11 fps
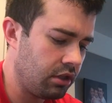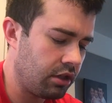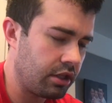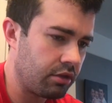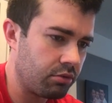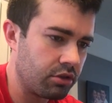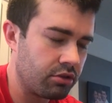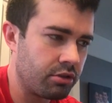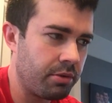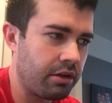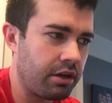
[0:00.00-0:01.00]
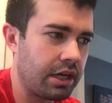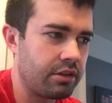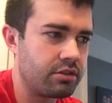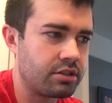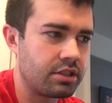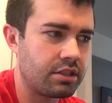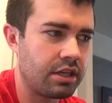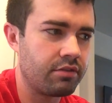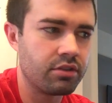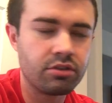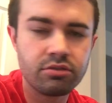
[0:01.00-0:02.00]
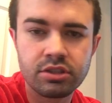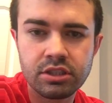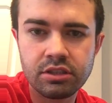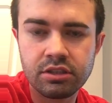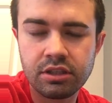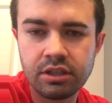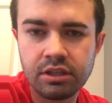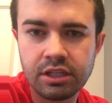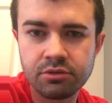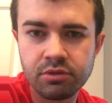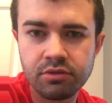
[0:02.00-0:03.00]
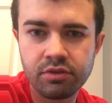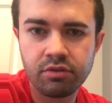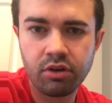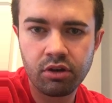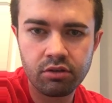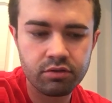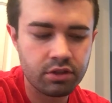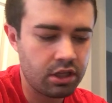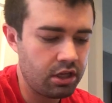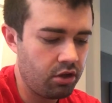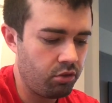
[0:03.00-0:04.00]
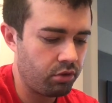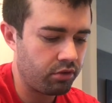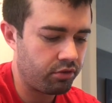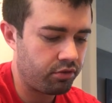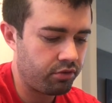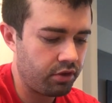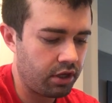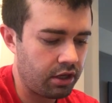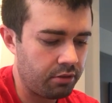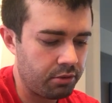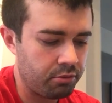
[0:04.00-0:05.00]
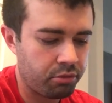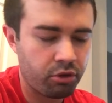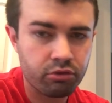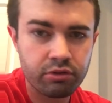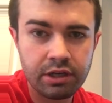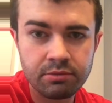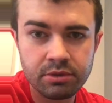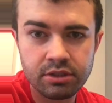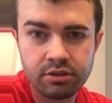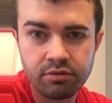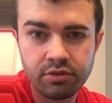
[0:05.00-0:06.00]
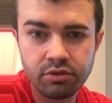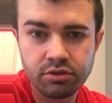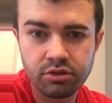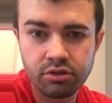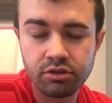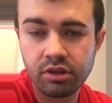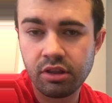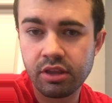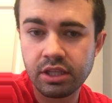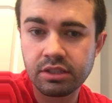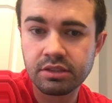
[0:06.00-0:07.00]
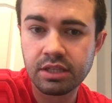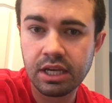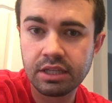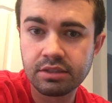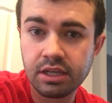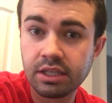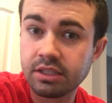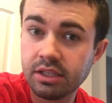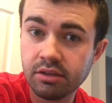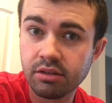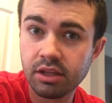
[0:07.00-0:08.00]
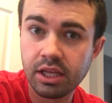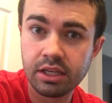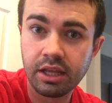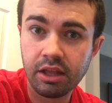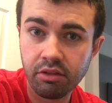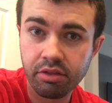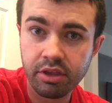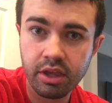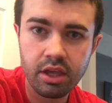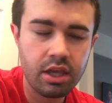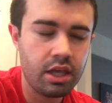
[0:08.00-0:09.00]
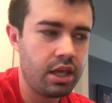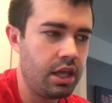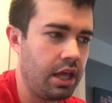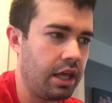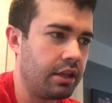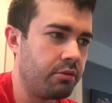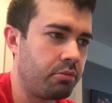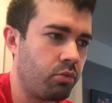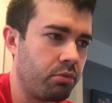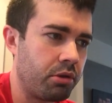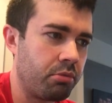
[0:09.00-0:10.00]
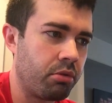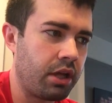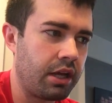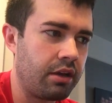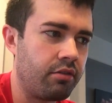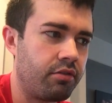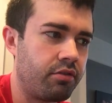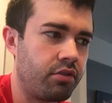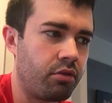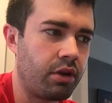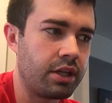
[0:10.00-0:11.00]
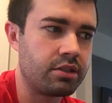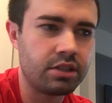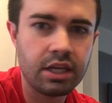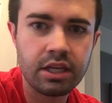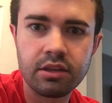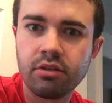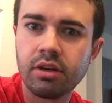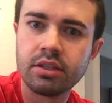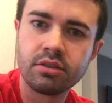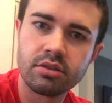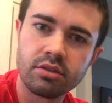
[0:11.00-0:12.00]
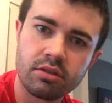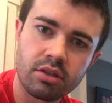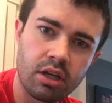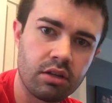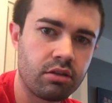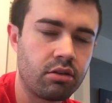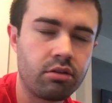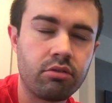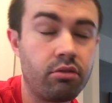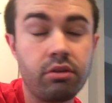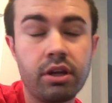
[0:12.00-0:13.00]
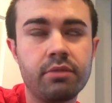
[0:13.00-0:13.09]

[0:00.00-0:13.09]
we learned about how there's this evolution, that as we've evolved, we've been programmed to view certain things as ideal and healthy, and that when people have the right shade, the right color, or